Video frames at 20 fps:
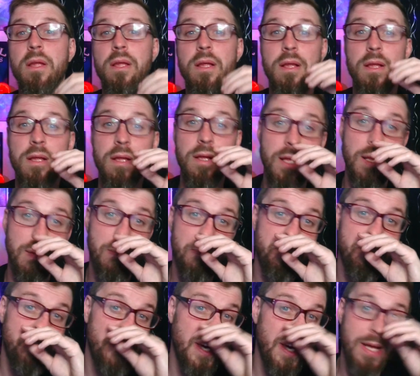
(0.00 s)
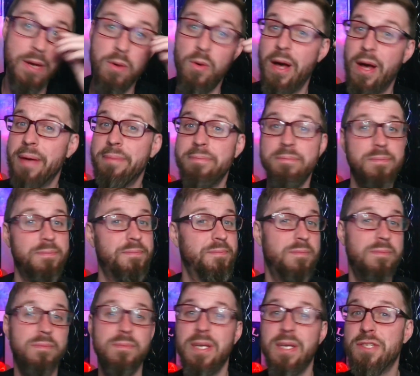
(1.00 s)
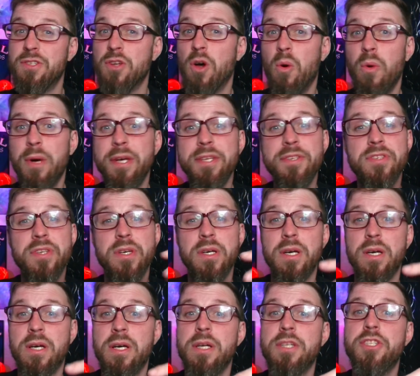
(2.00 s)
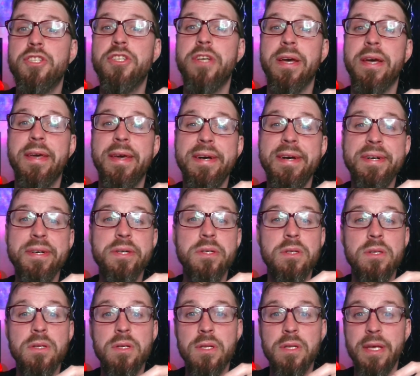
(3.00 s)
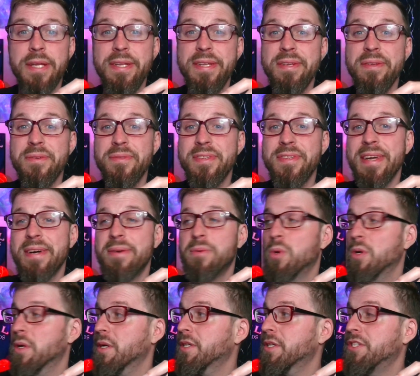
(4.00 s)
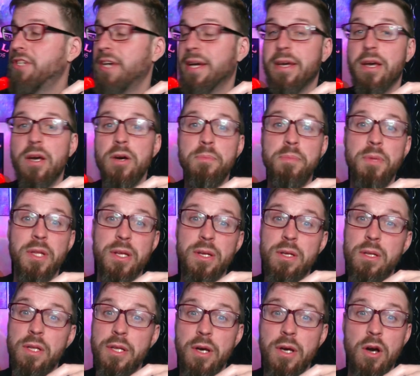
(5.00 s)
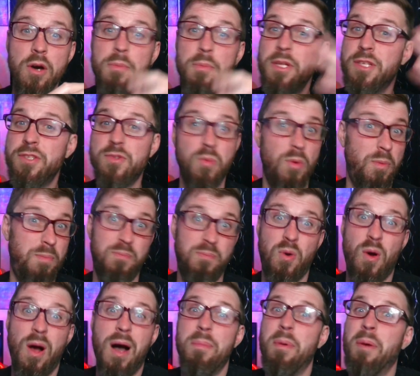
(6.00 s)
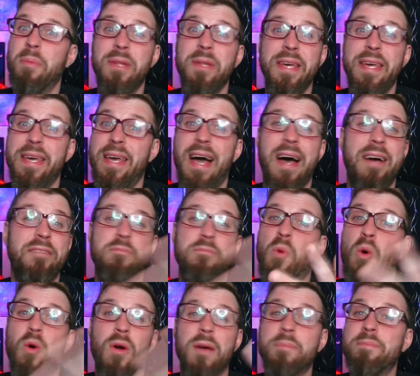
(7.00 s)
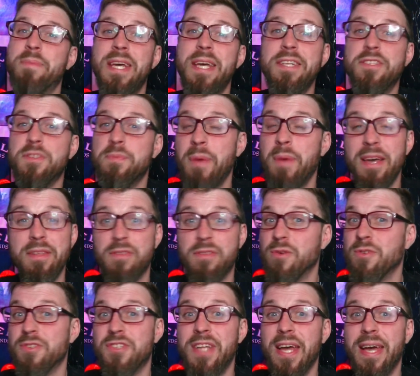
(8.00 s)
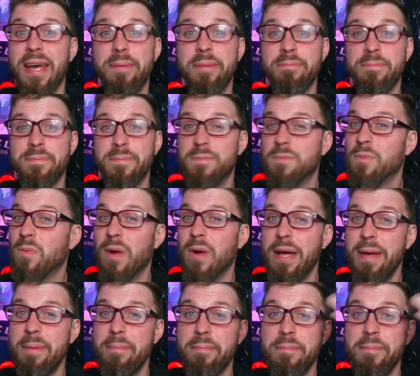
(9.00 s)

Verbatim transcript: Um anyway, as always, uh, check out Indie News Network. Check out Politically Homeless. We'll probably have more updates by Thursday, right?